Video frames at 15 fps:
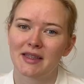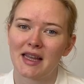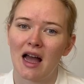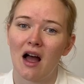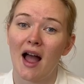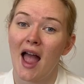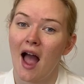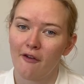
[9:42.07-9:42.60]

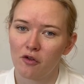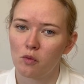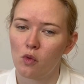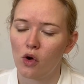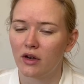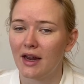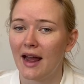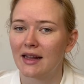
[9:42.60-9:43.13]
that I haven't
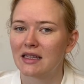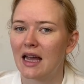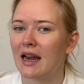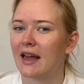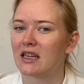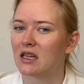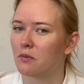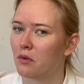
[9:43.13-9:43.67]
worn yet and
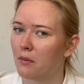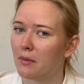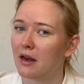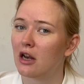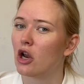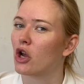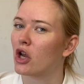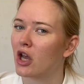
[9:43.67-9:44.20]
I should probably
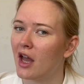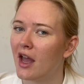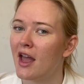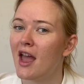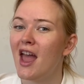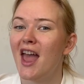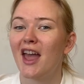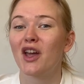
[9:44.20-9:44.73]
look at
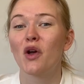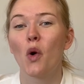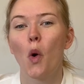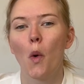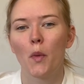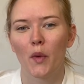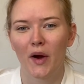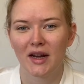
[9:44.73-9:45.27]

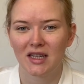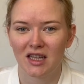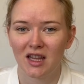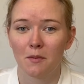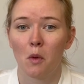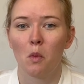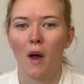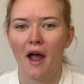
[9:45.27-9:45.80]
incorporating
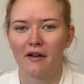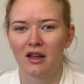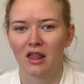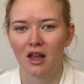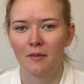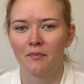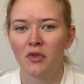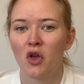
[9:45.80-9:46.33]
them and wearing
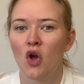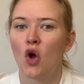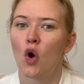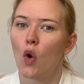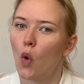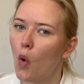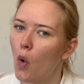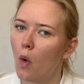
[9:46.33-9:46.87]
them
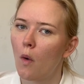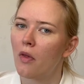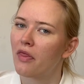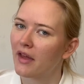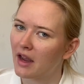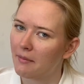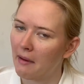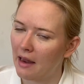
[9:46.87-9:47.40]
or
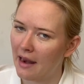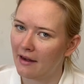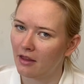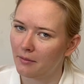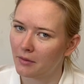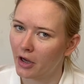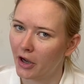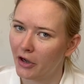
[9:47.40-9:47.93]
think about letting
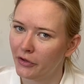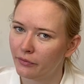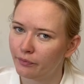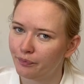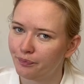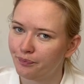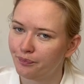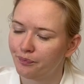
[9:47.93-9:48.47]
them go.
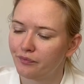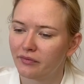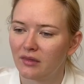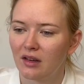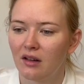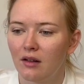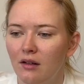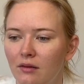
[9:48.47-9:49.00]

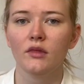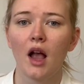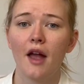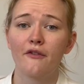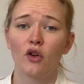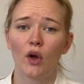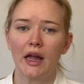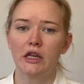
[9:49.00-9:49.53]

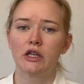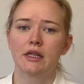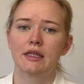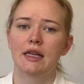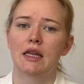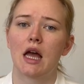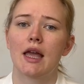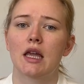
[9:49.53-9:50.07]
If you're
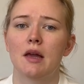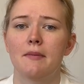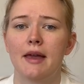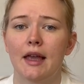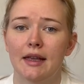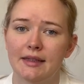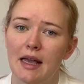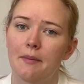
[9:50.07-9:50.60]
interested, I can make
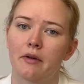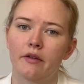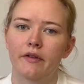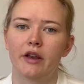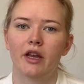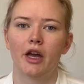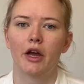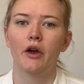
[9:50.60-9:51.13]
a separate
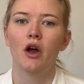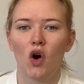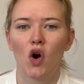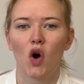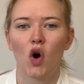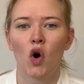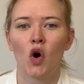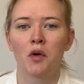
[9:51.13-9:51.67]
video
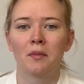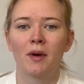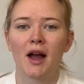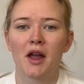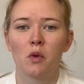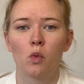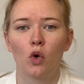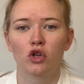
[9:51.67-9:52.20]
on my
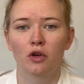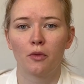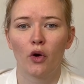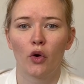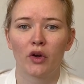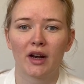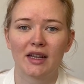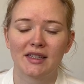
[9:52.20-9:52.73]
wardrobe
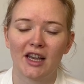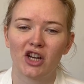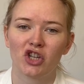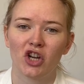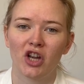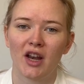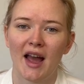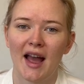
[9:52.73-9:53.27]

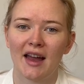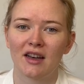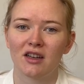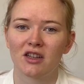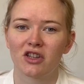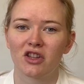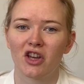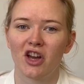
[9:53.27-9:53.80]
organisation and
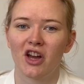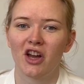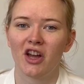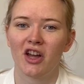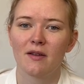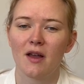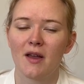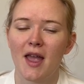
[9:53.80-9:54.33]
the,
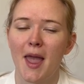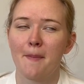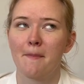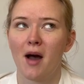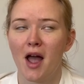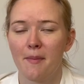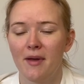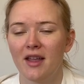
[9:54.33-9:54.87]
in
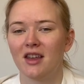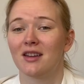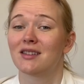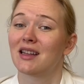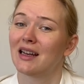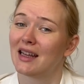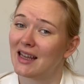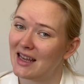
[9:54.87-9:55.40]
my opinion,
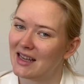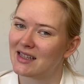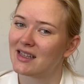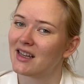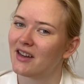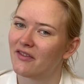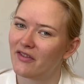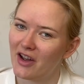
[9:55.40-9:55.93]
slightly
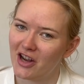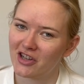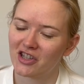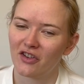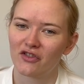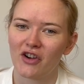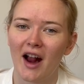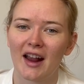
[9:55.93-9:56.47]
easier version
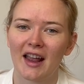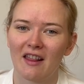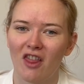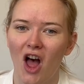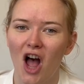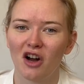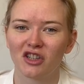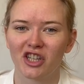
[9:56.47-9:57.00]
of tracking that
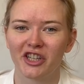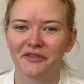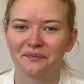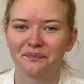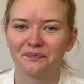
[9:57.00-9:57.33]
I'll do.